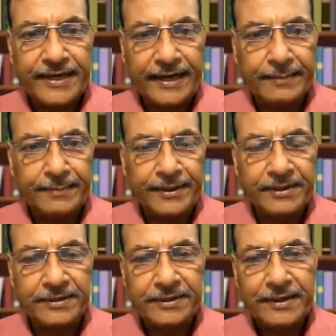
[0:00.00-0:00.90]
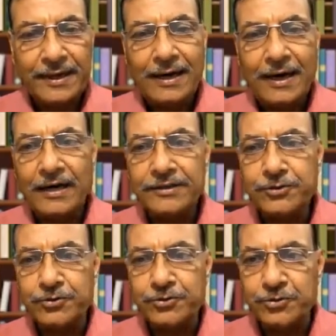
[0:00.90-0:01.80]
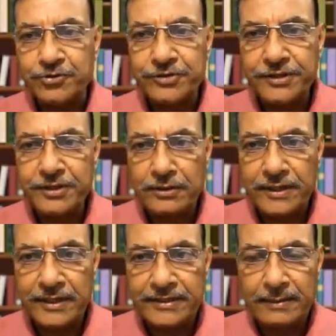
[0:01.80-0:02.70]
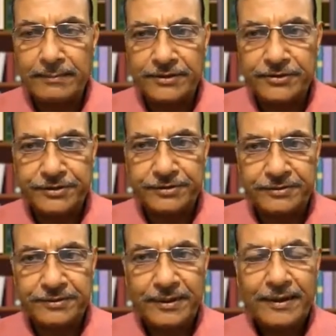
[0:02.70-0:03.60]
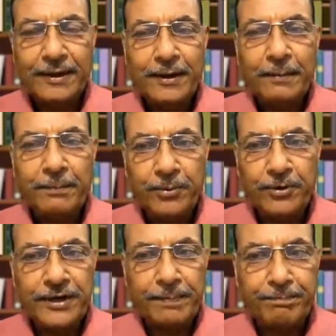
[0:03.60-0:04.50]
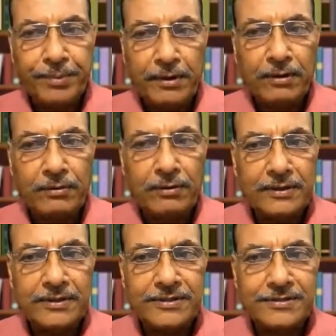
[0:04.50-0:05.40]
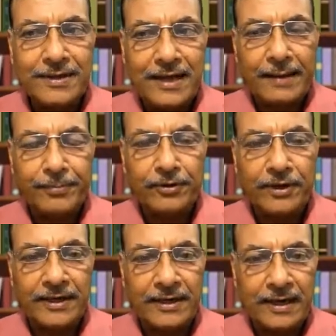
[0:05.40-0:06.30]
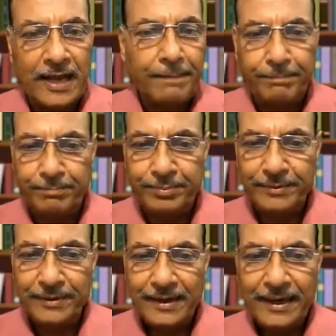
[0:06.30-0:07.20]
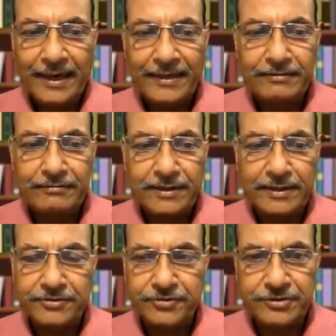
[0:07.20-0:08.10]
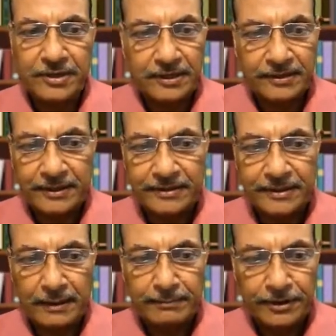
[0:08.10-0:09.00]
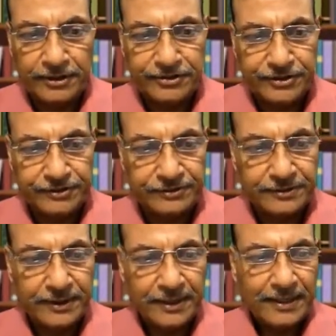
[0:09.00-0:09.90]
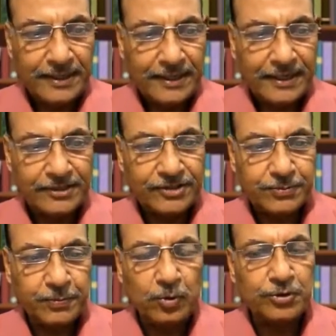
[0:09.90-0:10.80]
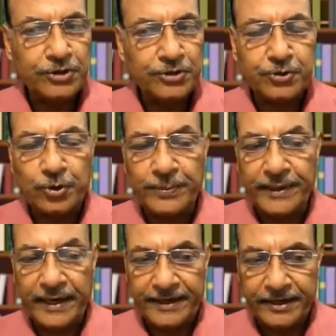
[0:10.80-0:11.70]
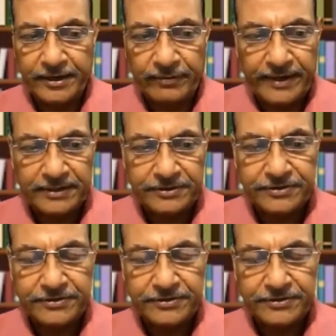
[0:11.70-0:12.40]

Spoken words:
can be asked to sit on the examination, put a pillow on his lap, on her lap, and you can start the examination. Exposure should be adequate,